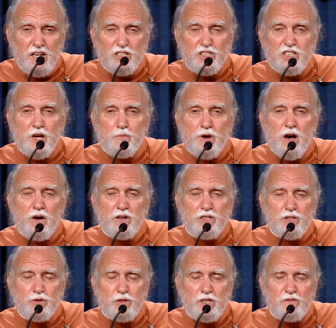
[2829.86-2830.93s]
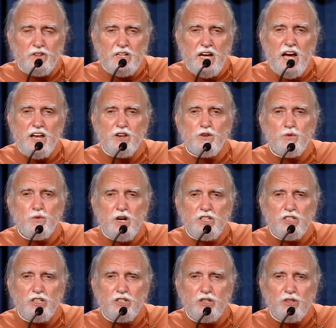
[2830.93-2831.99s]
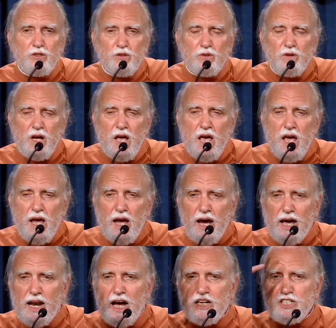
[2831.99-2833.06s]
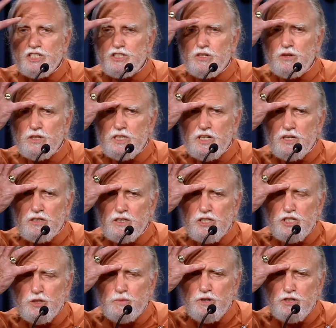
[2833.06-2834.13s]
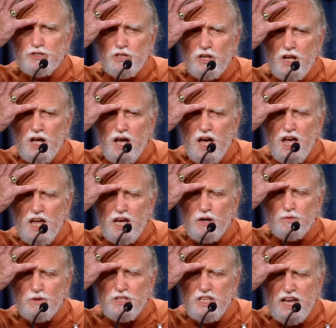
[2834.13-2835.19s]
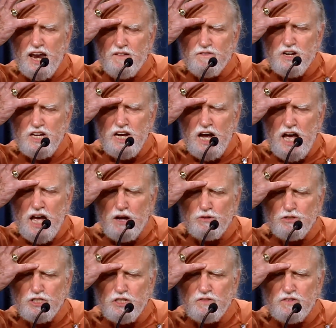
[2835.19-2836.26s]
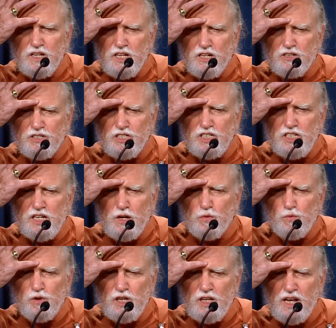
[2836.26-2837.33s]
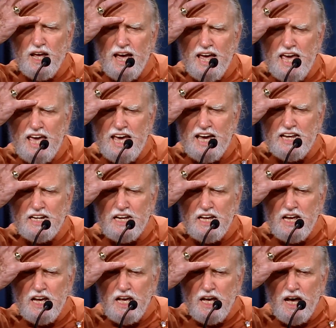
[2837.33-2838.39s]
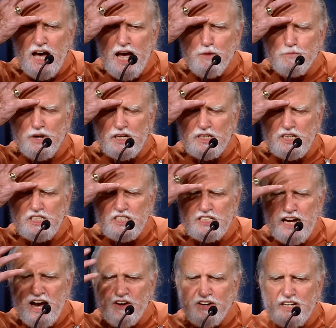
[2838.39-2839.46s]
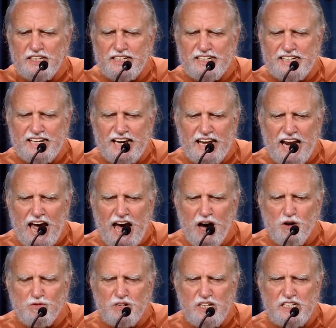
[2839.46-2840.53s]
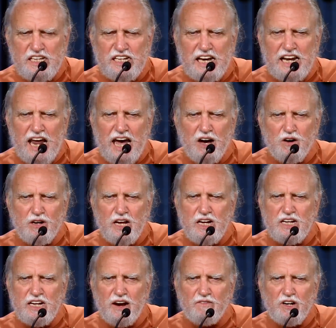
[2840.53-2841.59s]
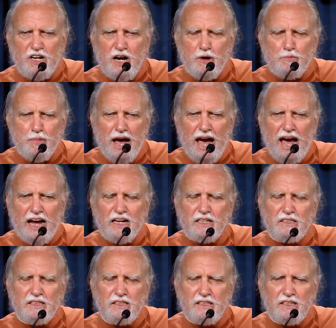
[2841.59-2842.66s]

And somehow intuitively, I knew what to do. And I just looked her at the spiritual eye, and with every ounce of energy and will I had, I mentally shouted, Get out, get out, and never come back.